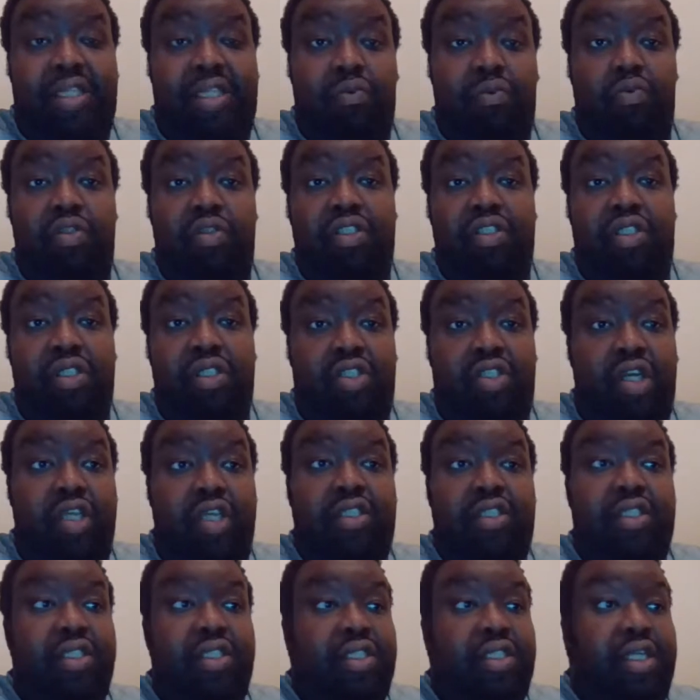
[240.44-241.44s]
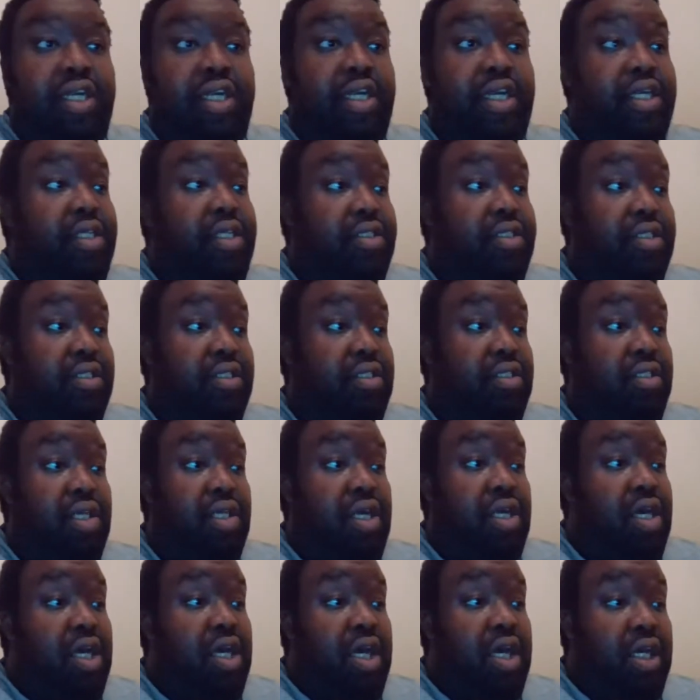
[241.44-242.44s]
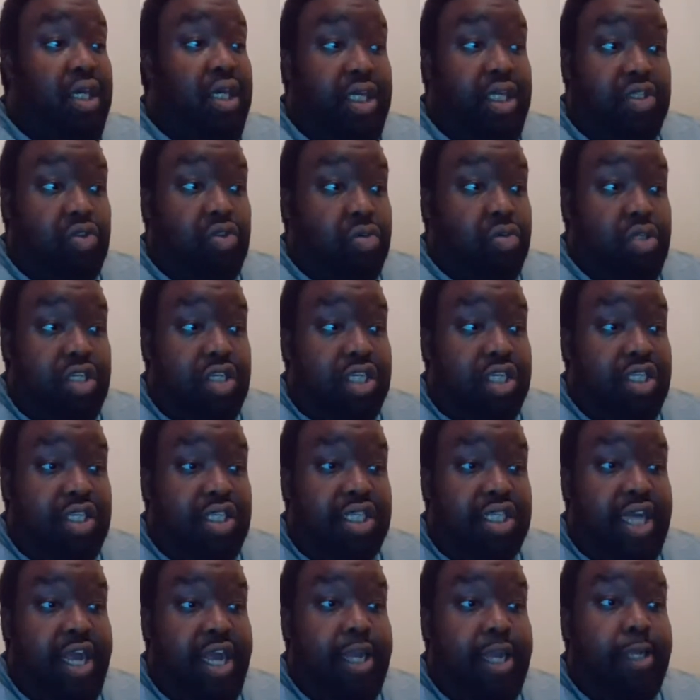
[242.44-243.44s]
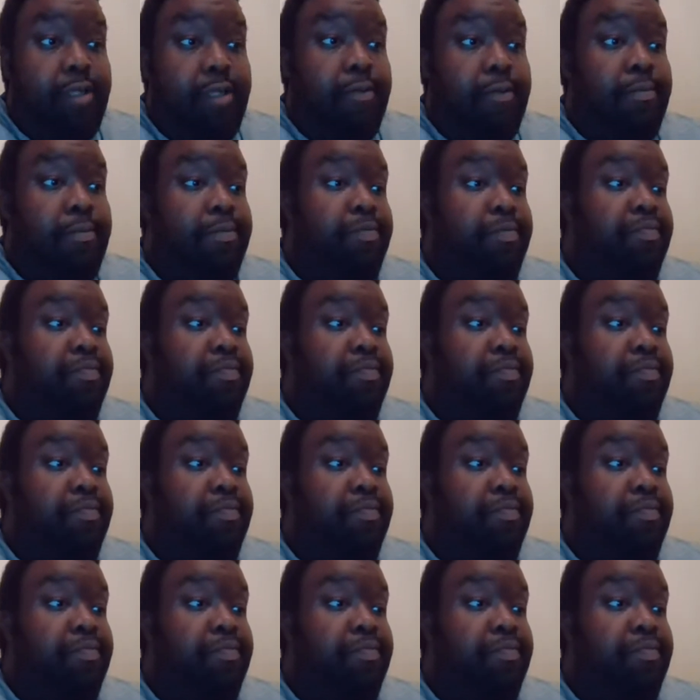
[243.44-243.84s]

that was the Justice League. That's all you can say.